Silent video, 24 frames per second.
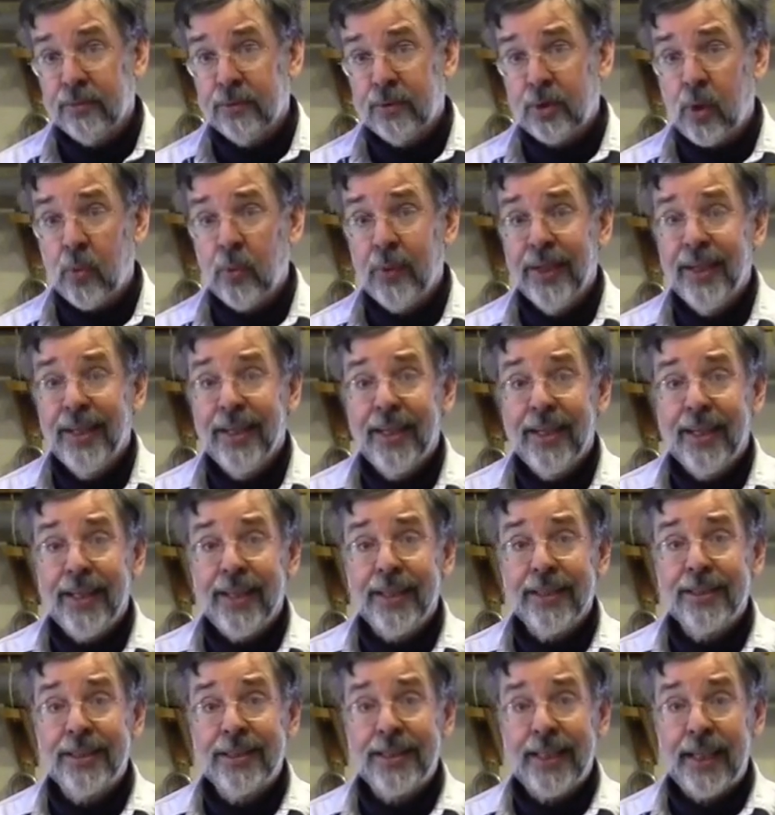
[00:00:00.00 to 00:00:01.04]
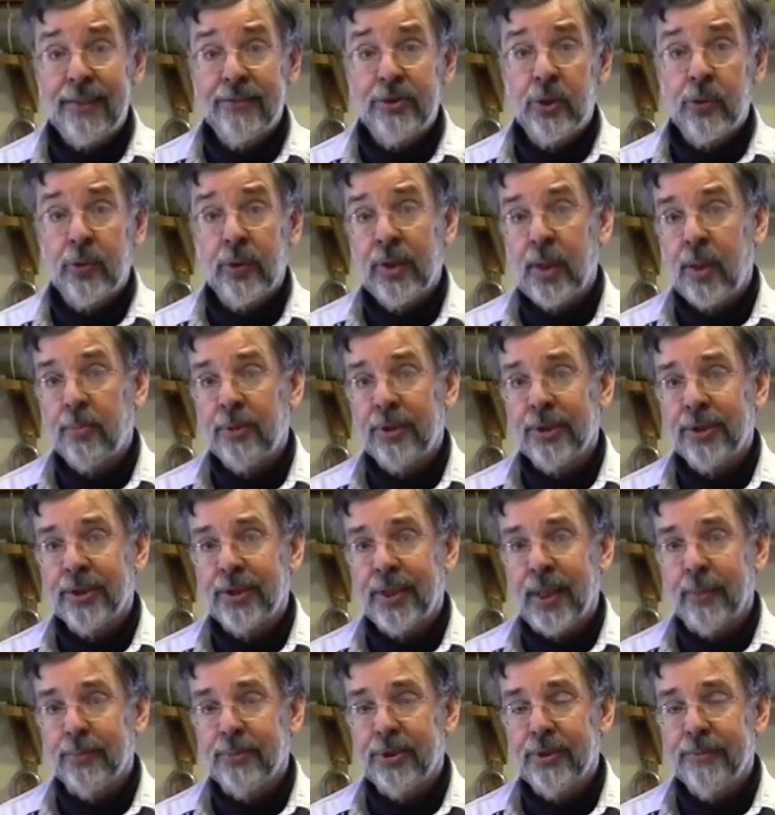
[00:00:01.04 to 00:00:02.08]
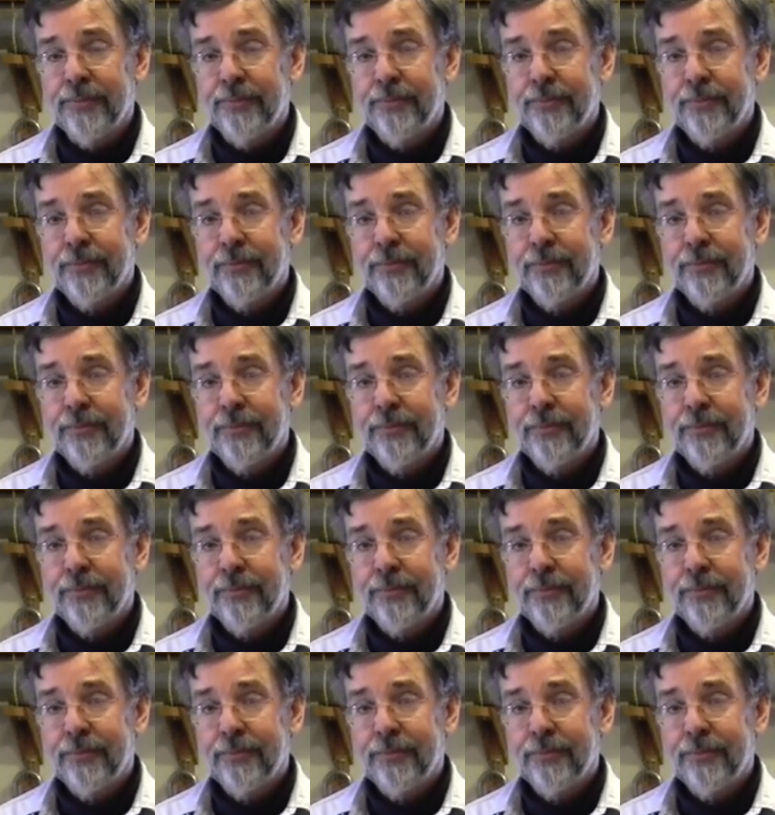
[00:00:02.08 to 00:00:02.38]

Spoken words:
So it saves you a couple of steps.